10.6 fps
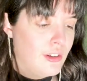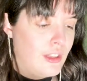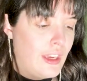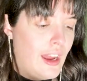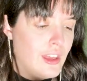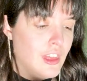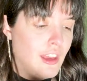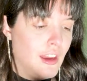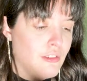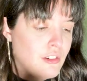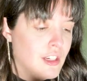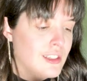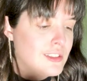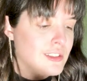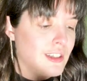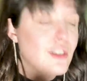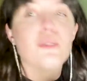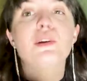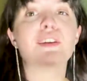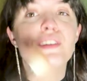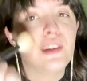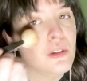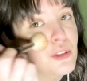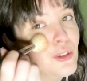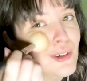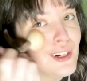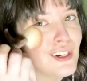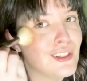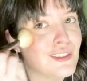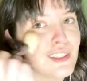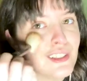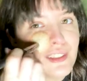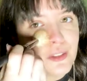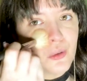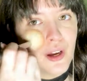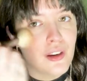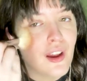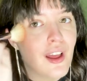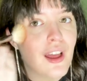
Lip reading: Like I think every single beauty YouTuber uses this one,